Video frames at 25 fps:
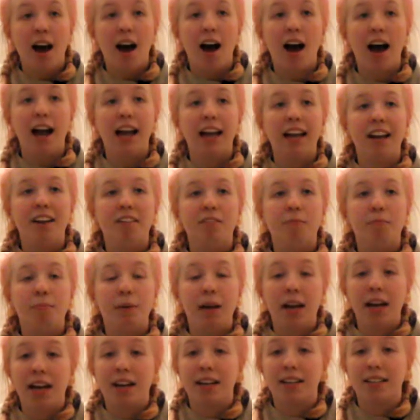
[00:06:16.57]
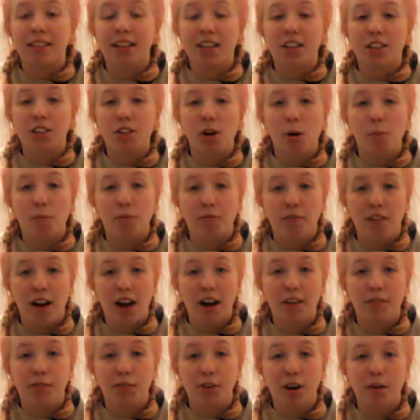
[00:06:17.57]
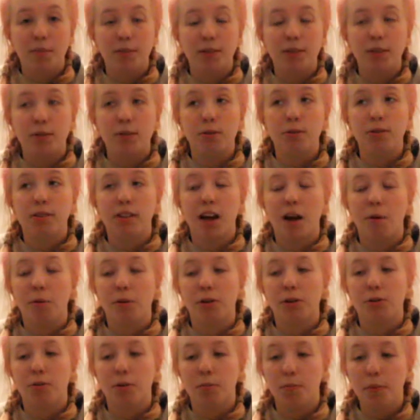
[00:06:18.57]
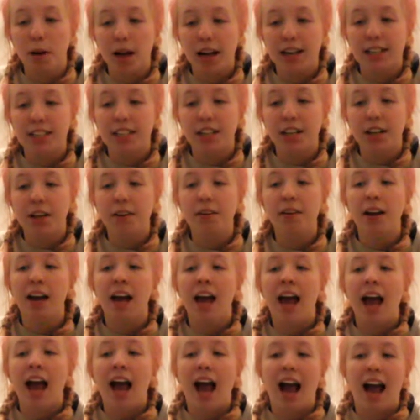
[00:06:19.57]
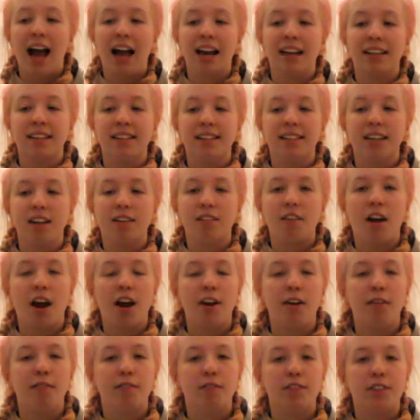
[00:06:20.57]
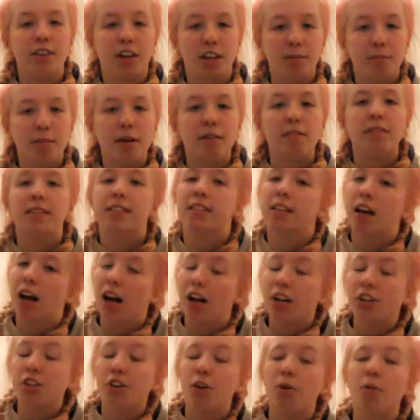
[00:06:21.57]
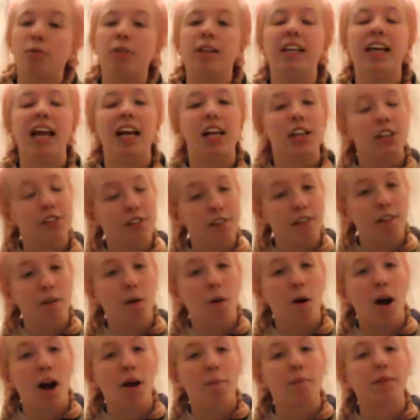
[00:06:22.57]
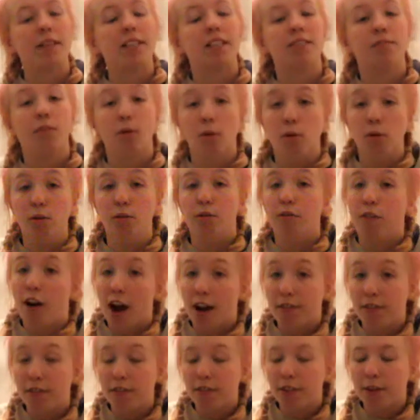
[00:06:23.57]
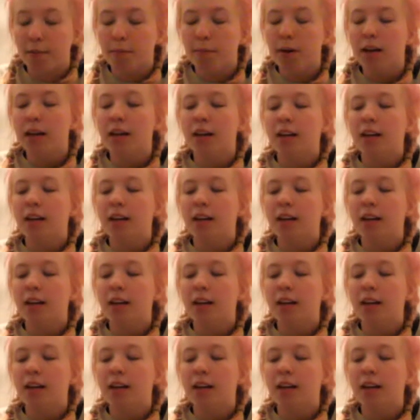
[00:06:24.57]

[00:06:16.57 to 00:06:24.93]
I have picked a top 5 drama schools that I want to apply to and have kind of done my research on the entry requirements for all 5 of them.